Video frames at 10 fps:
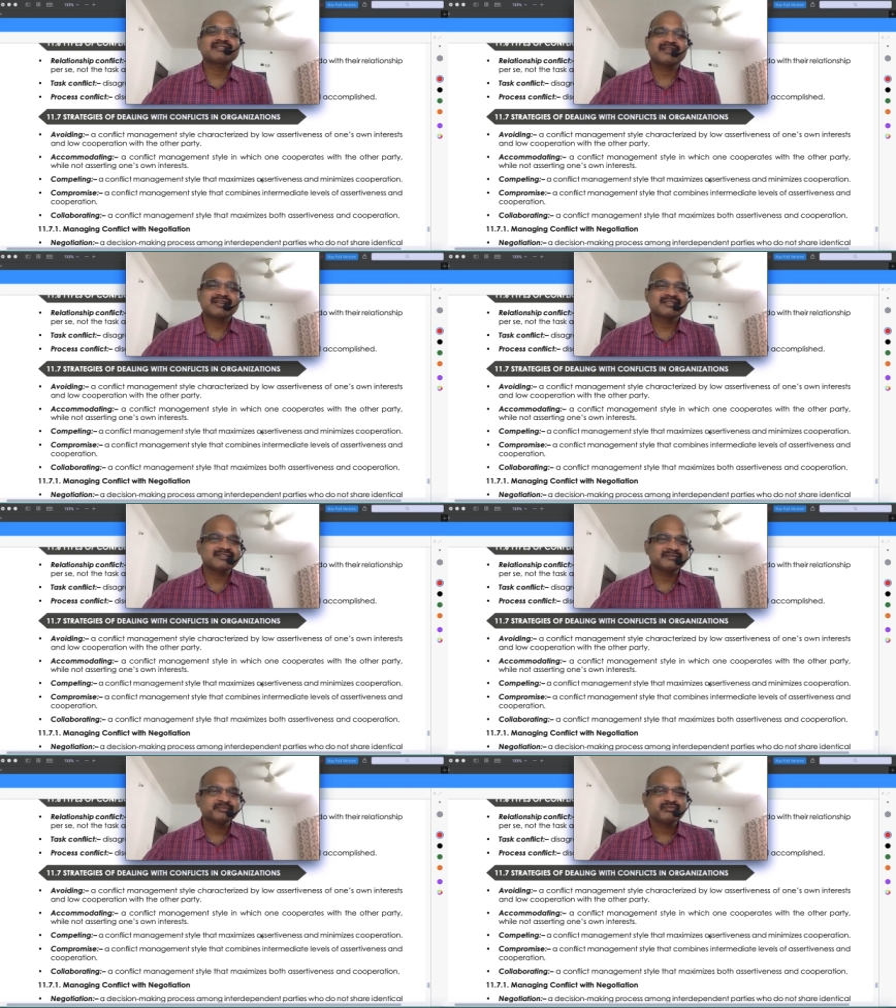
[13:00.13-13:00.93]

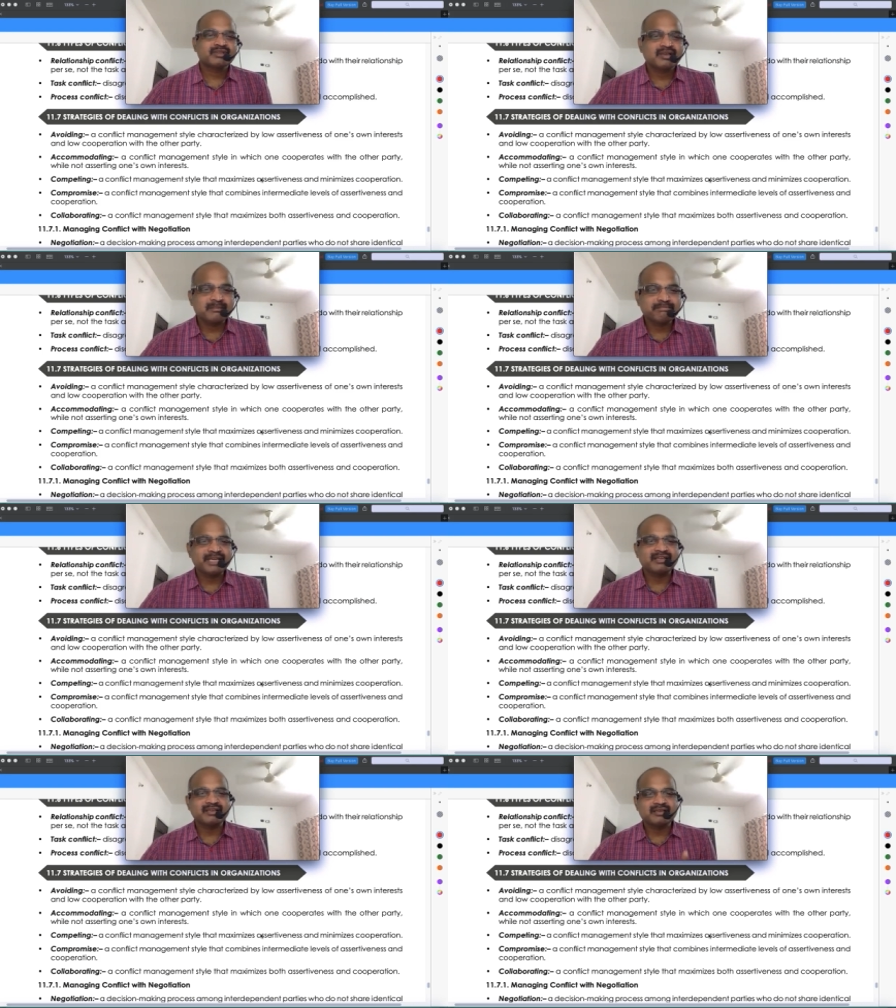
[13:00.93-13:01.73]
understood
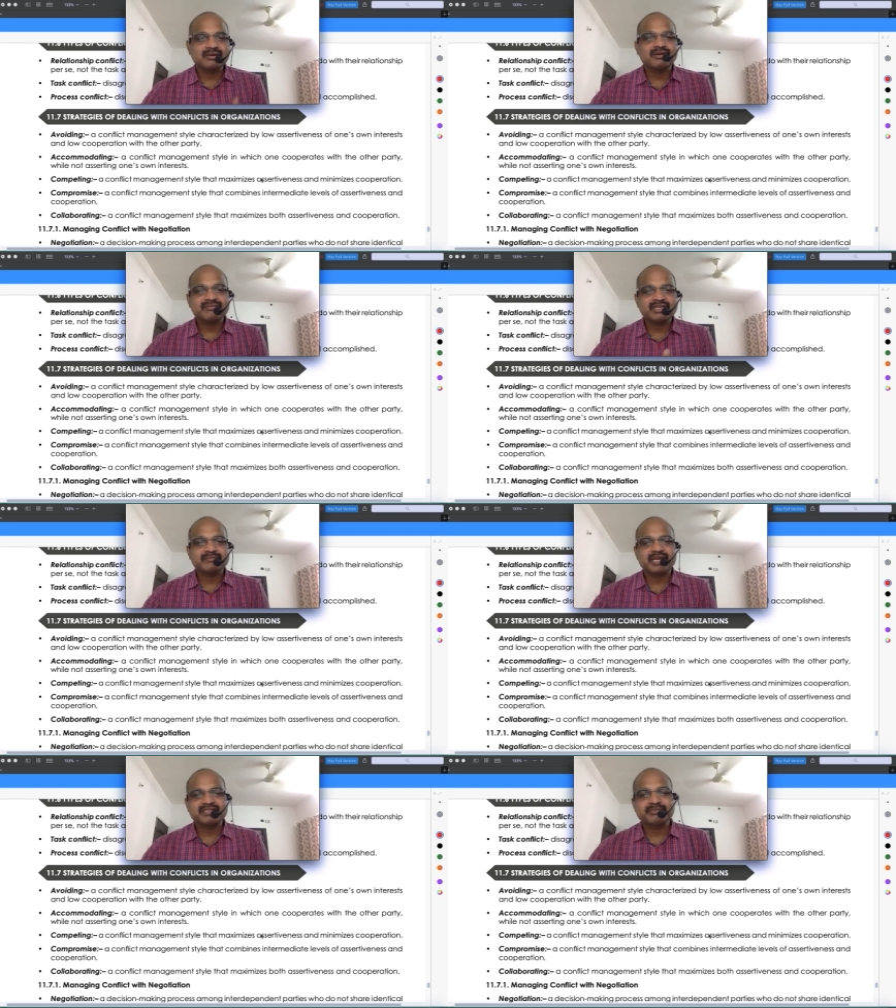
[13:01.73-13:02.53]
competing a conflict
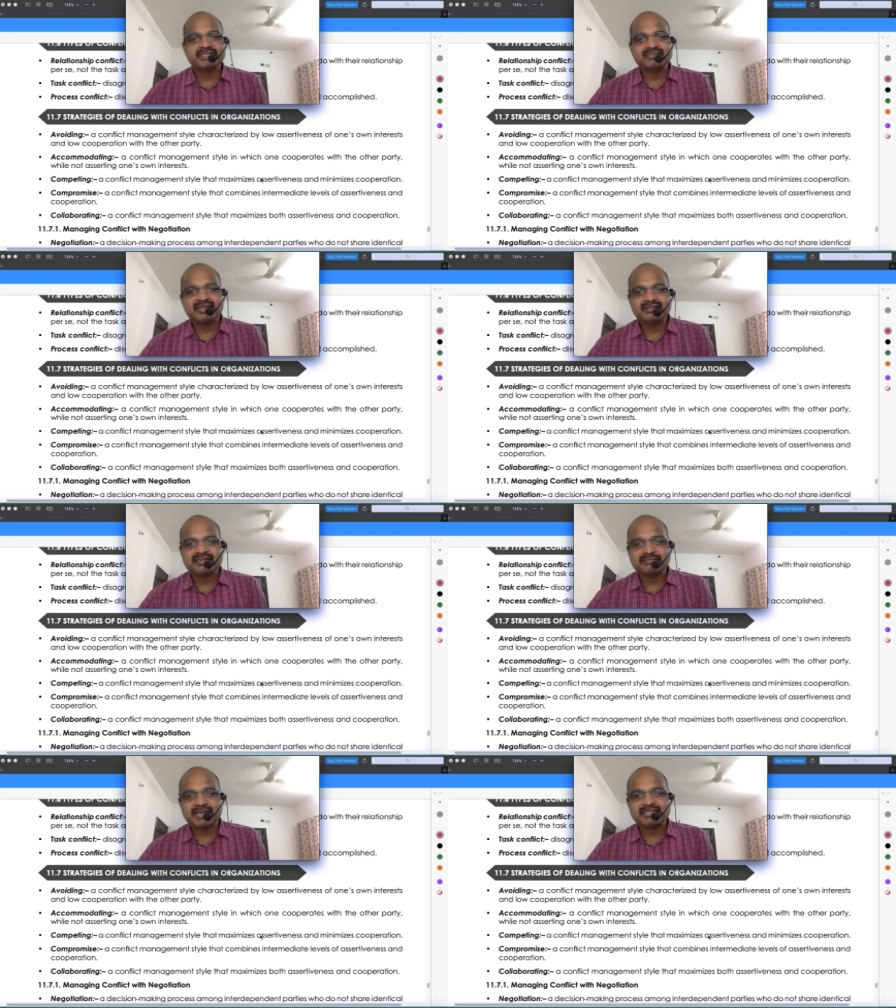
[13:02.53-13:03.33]
management style
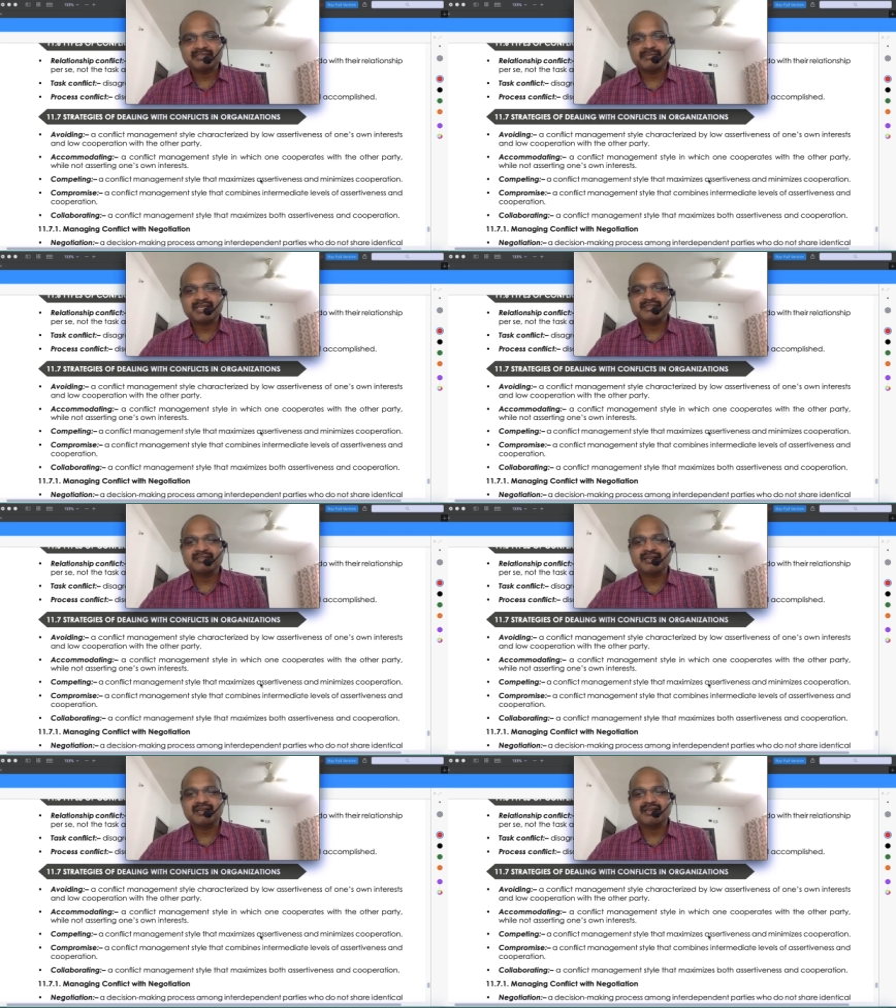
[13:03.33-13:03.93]
that maximizes